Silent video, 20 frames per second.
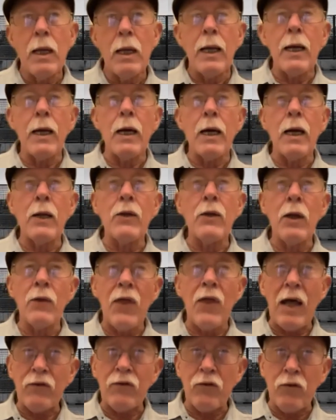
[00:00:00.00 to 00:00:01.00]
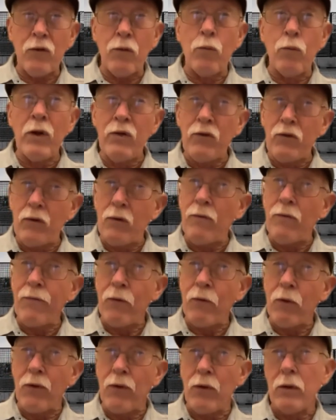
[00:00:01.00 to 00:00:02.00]
And that's the reason
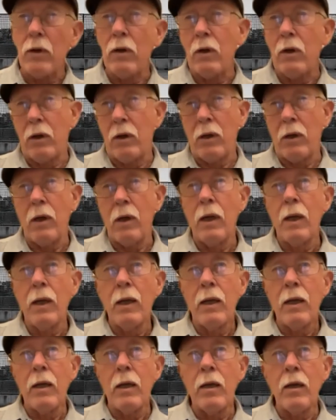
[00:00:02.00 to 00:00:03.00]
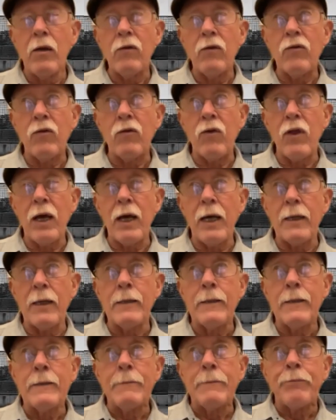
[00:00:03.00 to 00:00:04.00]
for the law is
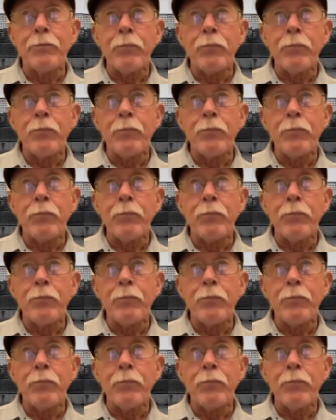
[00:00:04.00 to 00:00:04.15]
that